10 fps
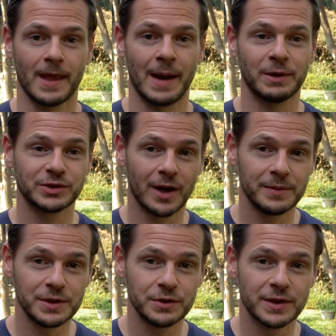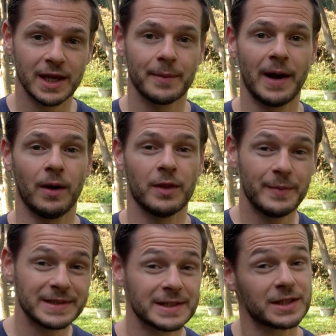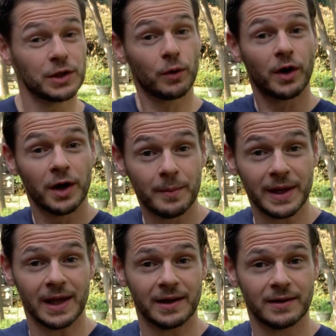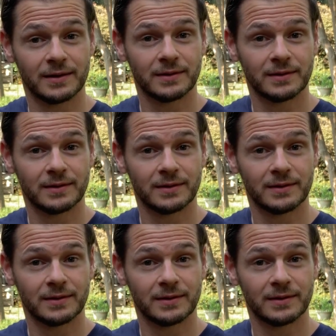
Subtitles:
How much time did you think about the business that you're going to be in?